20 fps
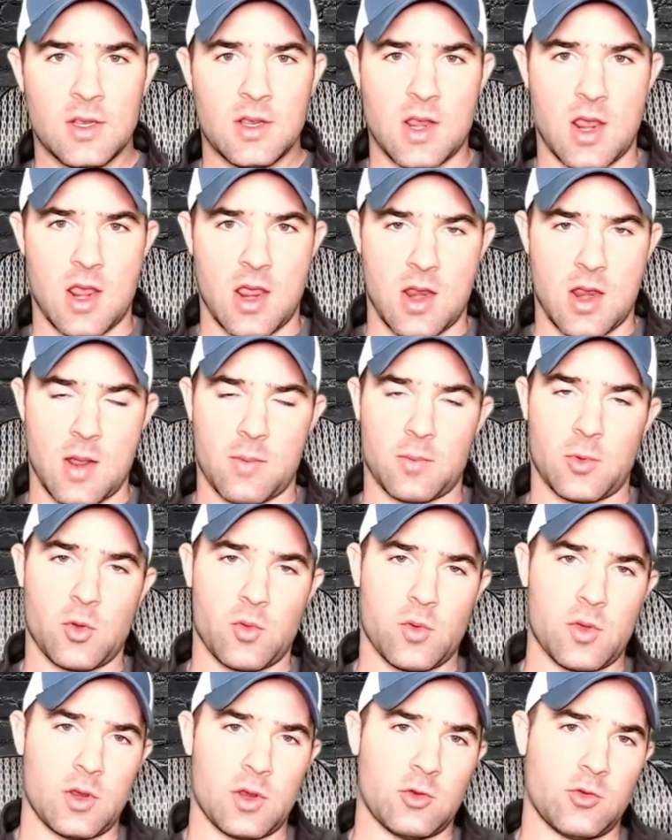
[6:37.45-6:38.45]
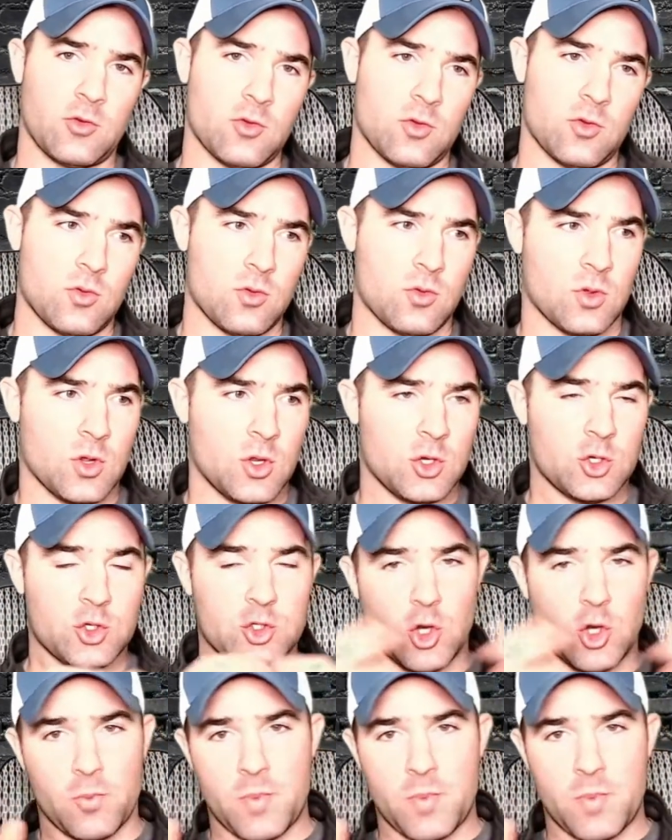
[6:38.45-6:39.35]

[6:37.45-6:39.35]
And I'm going to show